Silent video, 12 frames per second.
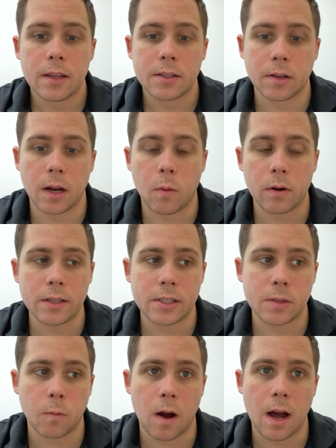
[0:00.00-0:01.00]
So I want to
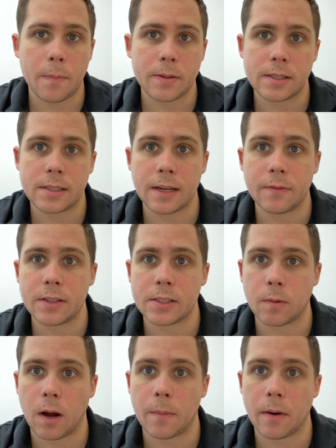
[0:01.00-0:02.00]
swap safety
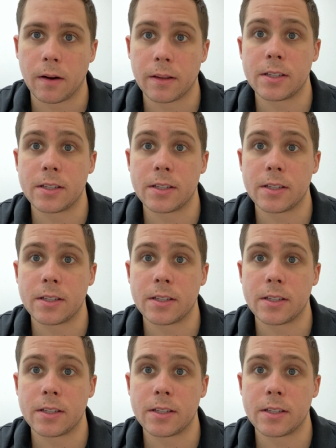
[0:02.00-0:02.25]
squat bar.